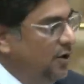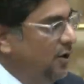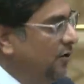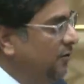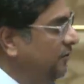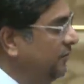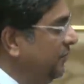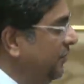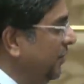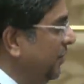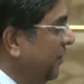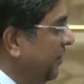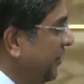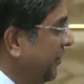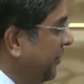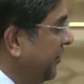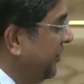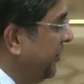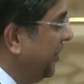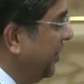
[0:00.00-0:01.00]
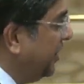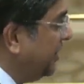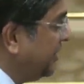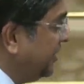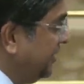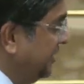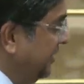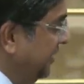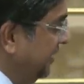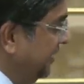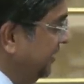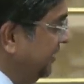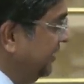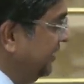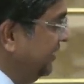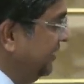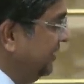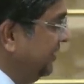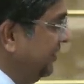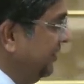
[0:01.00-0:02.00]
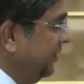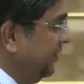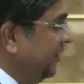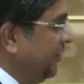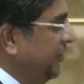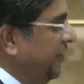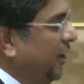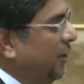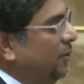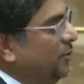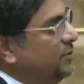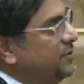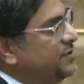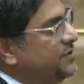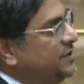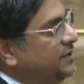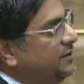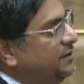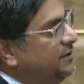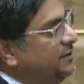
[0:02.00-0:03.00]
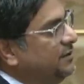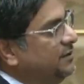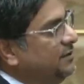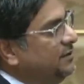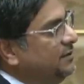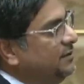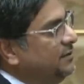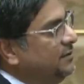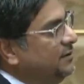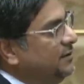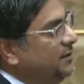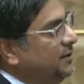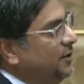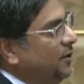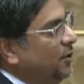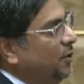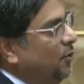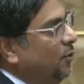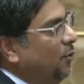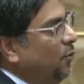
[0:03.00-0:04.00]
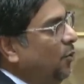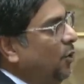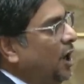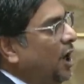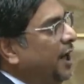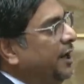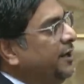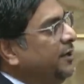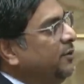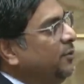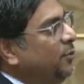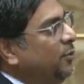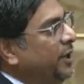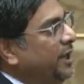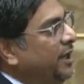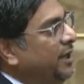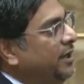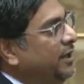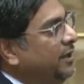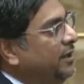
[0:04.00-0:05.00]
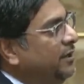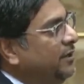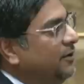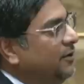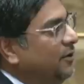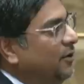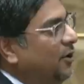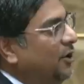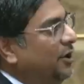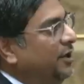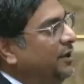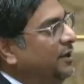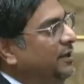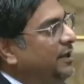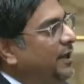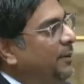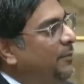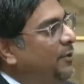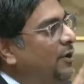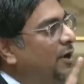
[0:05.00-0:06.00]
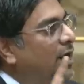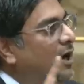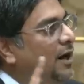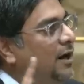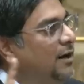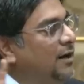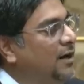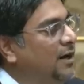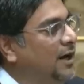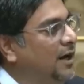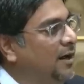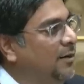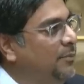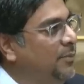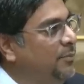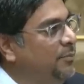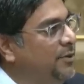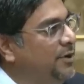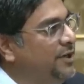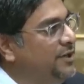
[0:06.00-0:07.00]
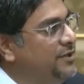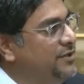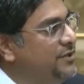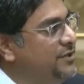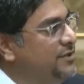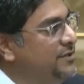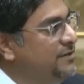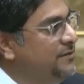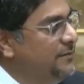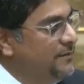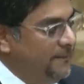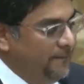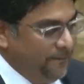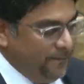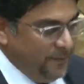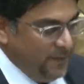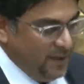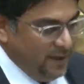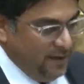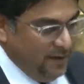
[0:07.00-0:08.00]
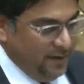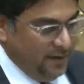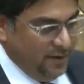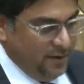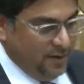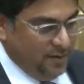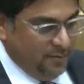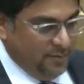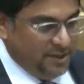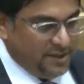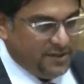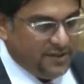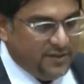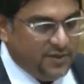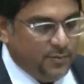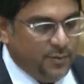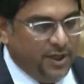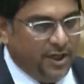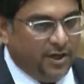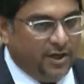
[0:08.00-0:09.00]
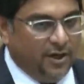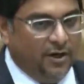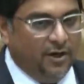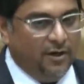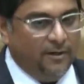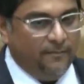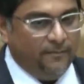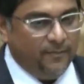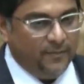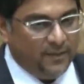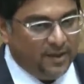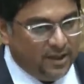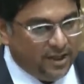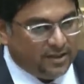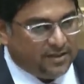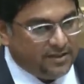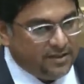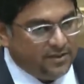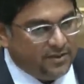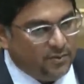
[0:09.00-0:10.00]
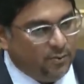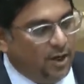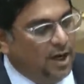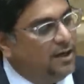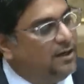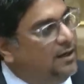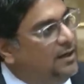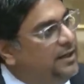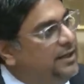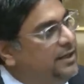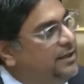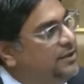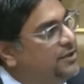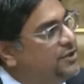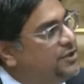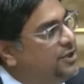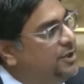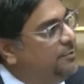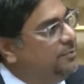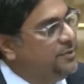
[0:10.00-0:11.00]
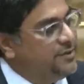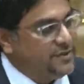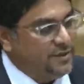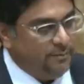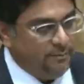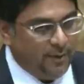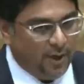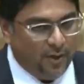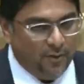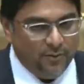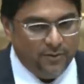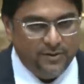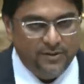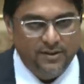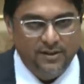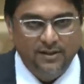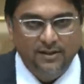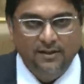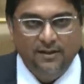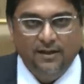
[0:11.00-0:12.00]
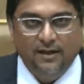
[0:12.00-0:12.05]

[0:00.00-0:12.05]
of 30,000 one way on the Demerara Harbor Bridge. Mr. Speaker, this is what leadership is about.